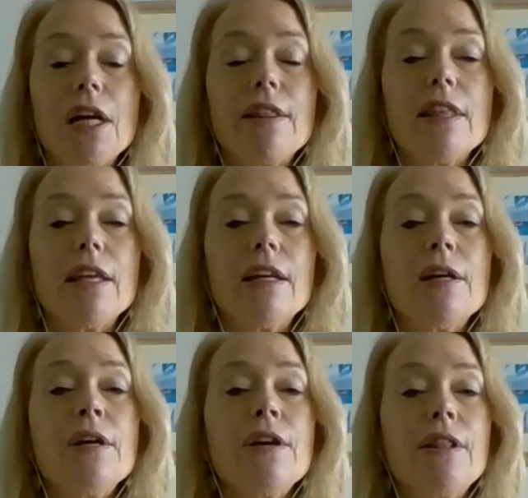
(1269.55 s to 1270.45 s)
I think
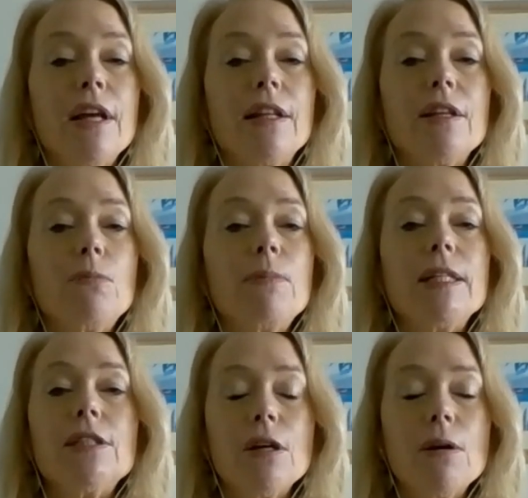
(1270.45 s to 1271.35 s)
that there'll
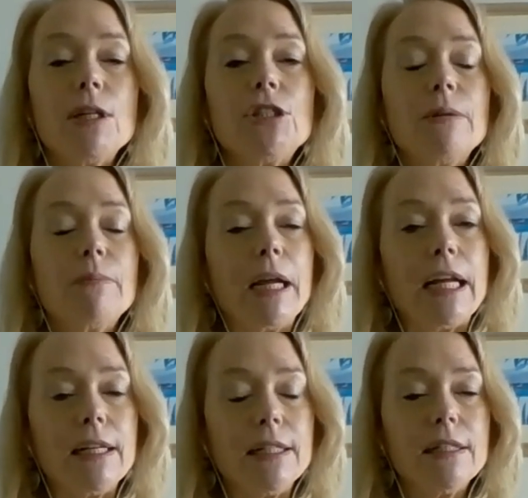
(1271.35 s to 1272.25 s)
be so much
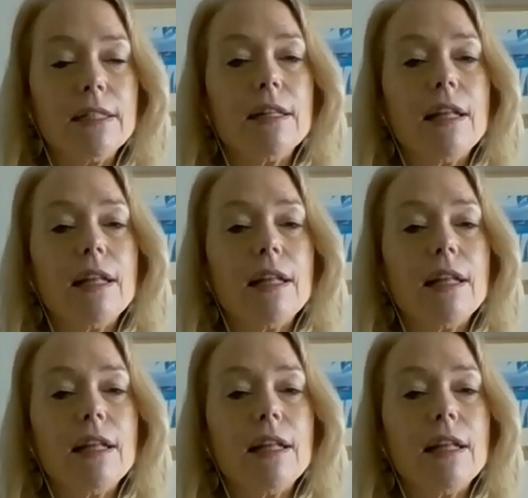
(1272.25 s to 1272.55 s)
demand mm-hmm.